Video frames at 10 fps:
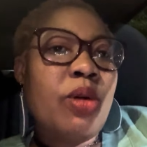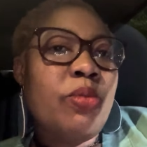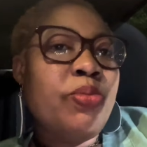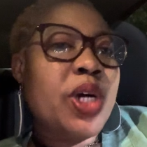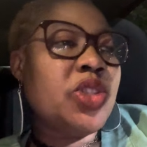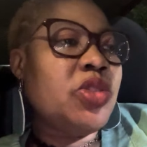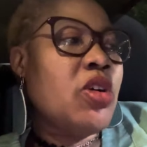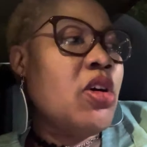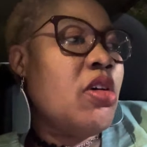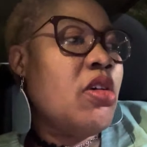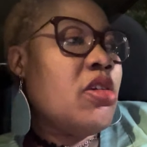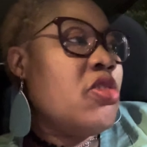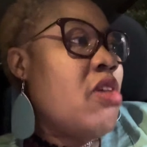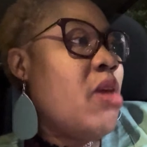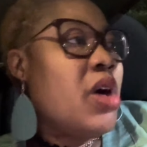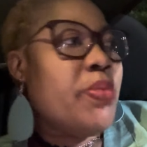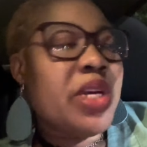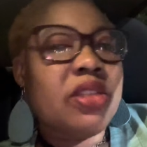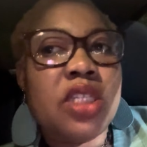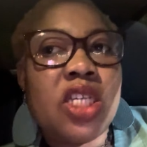Put your grandma
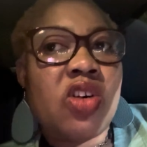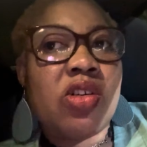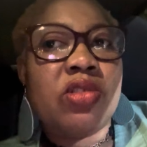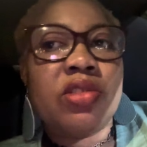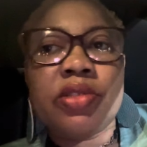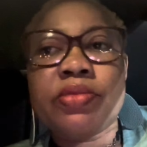panty on.